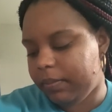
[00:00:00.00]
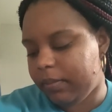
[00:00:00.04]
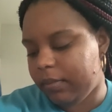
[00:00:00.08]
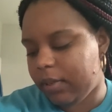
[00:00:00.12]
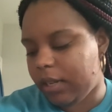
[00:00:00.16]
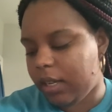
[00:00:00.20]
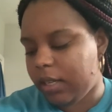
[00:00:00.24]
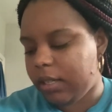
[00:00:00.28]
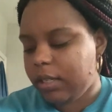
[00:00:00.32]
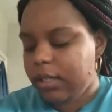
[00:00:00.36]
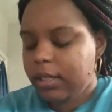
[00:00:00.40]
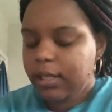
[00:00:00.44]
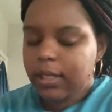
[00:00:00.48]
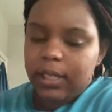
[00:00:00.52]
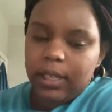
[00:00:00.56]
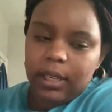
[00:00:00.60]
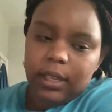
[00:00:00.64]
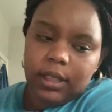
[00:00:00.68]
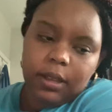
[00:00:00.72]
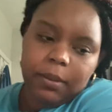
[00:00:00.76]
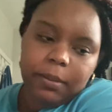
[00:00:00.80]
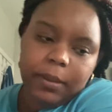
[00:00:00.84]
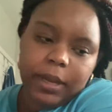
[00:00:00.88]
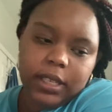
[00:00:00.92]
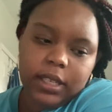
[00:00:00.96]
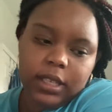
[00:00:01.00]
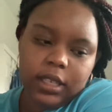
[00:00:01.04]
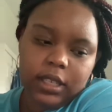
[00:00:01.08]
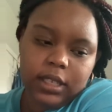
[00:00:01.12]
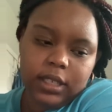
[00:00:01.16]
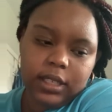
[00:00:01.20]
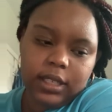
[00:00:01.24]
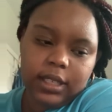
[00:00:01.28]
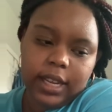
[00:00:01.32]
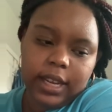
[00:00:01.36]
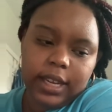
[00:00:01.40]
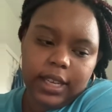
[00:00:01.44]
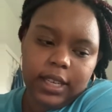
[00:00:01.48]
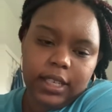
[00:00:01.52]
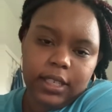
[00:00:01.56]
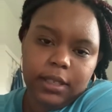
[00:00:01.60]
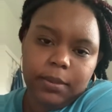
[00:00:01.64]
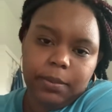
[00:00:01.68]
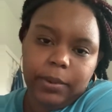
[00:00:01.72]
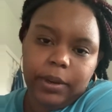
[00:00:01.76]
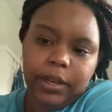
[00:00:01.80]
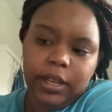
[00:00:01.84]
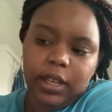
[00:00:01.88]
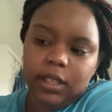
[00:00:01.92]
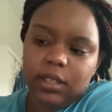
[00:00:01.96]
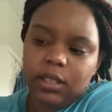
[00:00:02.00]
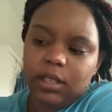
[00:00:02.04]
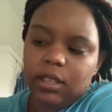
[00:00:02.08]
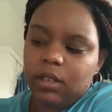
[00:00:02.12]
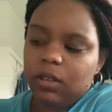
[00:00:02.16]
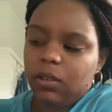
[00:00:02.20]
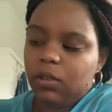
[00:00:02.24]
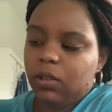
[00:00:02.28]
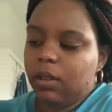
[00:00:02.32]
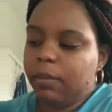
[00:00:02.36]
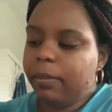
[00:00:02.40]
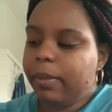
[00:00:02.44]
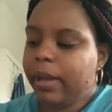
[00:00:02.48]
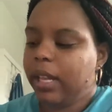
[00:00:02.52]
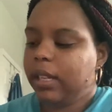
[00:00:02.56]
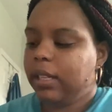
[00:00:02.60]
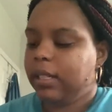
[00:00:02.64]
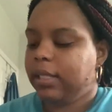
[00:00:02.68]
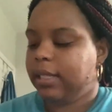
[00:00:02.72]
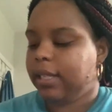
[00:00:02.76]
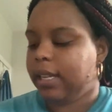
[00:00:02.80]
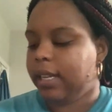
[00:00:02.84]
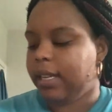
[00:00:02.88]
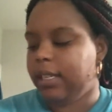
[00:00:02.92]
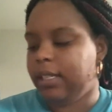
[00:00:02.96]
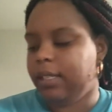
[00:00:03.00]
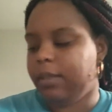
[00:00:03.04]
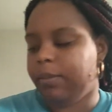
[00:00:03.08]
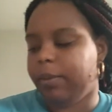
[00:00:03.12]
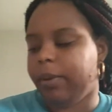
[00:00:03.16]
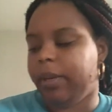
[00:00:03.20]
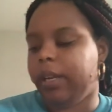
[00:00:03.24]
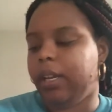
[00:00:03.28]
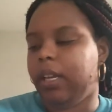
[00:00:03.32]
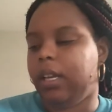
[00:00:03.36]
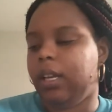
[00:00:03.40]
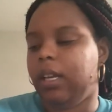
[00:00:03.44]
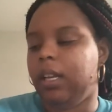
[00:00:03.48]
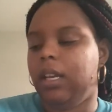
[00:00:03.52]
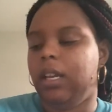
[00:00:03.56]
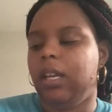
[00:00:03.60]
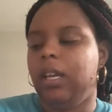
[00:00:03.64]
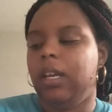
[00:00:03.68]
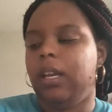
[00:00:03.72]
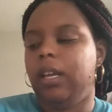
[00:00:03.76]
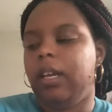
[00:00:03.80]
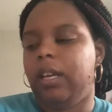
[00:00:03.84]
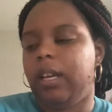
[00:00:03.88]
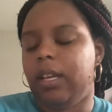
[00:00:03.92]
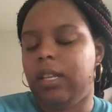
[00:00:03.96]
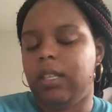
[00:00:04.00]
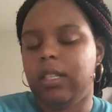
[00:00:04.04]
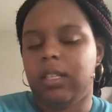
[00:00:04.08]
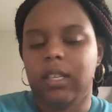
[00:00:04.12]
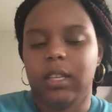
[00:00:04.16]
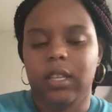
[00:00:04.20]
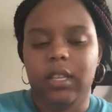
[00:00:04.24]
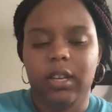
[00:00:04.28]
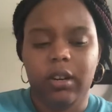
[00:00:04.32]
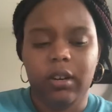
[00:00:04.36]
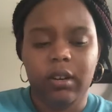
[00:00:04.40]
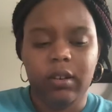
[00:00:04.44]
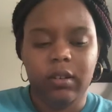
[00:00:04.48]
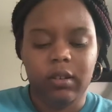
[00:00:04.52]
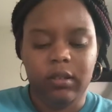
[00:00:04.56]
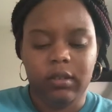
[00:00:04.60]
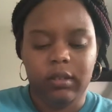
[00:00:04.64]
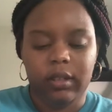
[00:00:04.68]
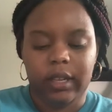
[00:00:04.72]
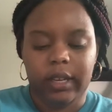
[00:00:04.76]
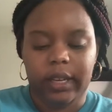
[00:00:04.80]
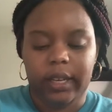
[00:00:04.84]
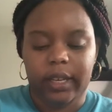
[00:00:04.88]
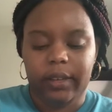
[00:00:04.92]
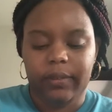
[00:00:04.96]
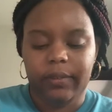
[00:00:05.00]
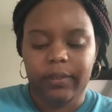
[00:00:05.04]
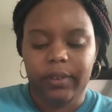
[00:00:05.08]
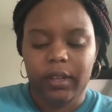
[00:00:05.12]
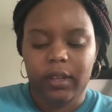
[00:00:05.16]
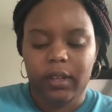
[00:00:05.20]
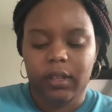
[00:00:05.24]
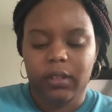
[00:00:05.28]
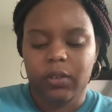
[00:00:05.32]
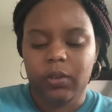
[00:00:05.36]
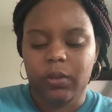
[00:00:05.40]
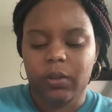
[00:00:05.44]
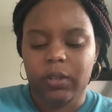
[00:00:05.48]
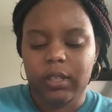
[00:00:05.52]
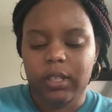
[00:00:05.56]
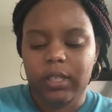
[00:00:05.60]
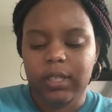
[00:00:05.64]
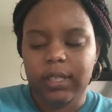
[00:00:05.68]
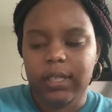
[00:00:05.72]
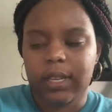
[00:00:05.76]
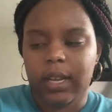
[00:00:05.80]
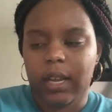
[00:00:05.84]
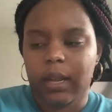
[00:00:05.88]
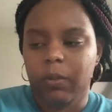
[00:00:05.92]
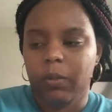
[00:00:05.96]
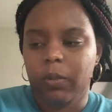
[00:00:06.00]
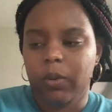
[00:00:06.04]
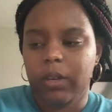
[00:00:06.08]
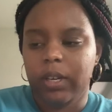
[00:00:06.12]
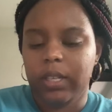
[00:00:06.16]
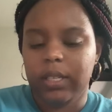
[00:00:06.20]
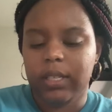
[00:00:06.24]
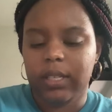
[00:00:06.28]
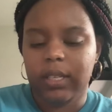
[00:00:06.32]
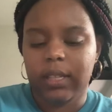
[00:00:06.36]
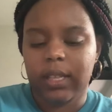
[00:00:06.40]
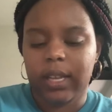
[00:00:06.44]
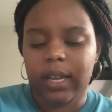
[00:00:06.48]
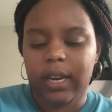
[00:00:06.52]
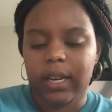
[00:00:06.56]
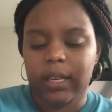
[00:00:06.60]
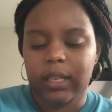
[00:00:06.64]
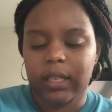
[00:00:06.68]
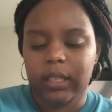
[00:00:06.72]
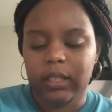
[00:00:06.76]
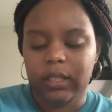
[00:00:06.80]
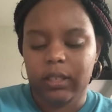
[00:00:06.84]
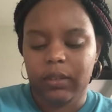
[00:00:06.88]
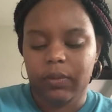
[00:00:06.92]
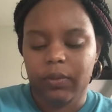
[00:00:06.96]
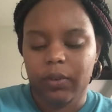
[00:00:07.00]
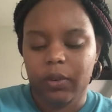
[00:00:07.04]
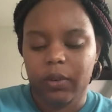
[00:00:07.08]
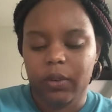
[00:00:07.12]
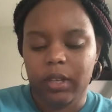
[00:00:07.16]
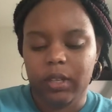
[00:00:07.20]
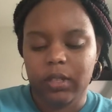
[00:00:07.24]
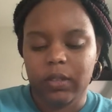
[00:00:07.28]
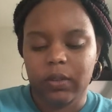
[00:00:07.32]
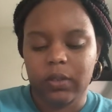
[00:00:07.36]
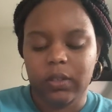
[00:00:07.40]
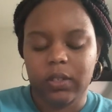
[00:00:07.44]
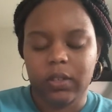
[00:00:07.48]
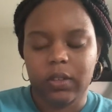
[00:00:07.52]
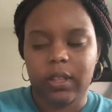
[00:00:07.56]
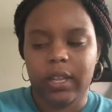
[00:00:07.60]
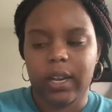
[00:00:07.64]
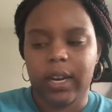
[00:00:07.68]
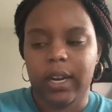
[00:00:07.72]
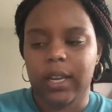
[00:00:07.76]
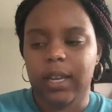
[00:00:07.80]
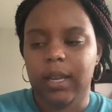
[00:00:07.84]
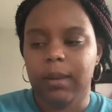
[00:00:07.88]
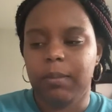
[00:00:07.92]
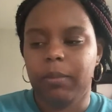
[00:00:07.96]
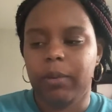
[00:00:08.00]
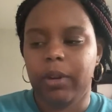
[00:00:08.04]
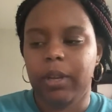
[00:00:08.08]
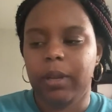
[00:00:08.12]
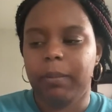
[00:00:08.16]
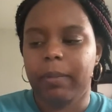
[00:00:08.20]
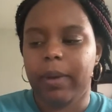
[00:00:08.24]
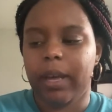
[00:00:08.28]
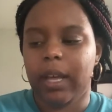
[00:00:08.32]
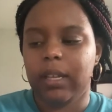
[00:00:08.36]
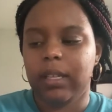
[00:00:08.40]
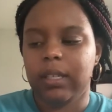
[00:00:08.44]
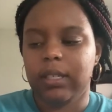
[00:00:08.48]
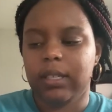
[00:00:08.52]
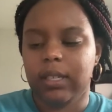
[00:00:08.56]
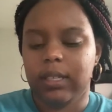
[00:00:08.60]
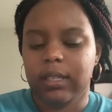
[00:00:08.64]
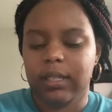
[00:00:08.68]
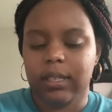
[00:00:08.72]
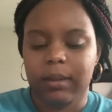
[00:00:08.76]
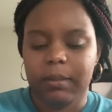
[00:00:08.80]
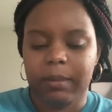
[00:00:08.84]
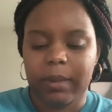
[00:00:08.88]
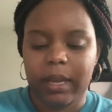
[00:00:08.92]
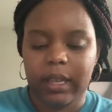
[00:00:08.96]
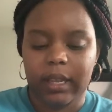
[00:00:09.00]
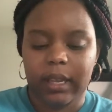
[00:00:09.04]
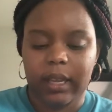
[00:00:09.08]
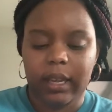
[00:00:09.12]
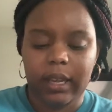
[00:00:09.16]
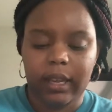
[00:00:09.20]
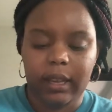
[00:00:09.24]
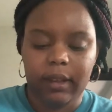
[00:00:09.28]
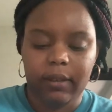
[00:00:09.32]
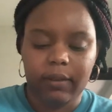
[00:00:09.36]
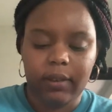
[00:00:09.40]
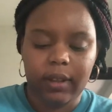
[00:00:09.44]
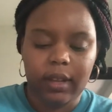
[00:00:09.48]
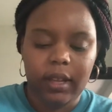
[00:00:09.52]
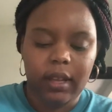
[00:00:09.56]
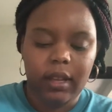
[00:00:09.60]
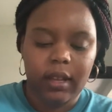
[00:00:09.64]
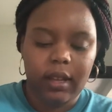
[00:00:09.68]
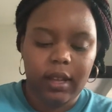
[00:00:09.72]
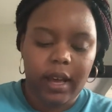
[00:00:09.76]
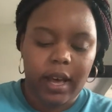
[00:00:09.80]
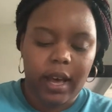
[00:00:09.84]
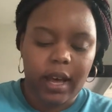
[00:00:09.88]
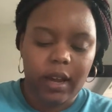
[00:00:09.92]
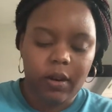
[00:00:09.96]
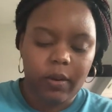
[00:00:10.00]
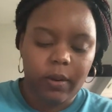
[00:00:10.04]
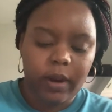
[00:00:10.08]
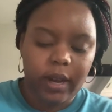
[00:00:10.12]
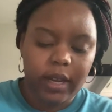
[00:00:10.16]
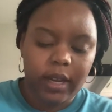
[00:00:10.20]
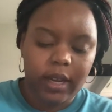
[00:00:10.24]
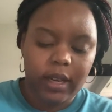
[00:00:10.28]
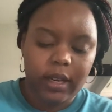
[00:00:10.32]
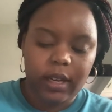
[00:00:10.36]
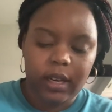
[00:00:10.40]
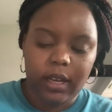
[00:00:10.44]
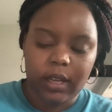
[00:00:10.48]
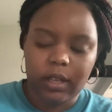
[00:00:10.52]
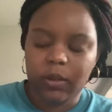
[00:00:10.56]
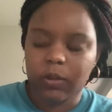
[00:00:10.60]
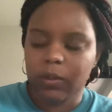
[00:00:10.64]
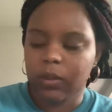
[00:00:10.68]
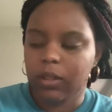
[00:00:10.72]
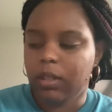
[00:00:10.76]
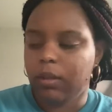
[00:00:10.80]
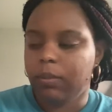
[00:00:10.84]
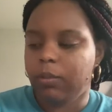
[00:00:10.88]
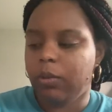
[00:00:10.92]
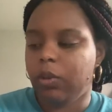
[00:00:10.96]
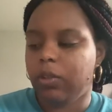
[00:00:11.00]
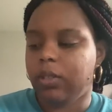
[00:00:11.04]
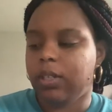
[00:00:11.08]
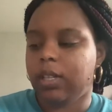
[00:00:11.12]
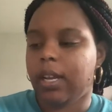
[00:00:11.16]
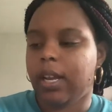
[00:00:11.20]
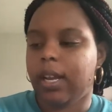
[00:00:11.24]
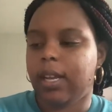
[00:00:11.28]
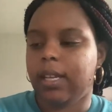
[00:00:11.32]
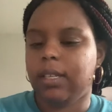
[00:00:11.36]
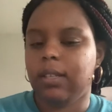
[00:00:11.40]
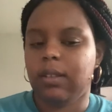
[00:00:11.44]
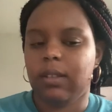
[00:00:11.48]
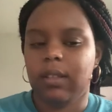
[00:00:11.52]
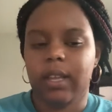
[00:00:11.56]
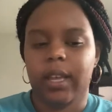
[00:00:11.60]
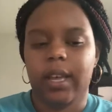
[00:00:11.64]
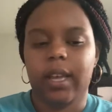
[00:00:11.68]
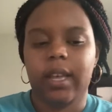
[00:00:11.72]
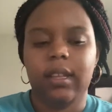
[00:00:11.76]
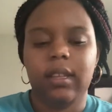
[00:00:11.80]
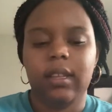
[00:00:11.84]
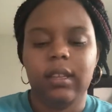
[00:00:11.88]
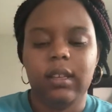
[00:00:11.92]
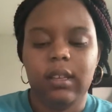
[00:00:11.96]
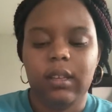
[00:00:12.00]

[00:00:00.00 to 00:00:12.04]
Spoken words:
understand the messages that he's bringing to you, the balance that he's bringing into your own life during this time. What is it that I need to focus on so that I can bring balance into my life? How do I connect with the Most High so that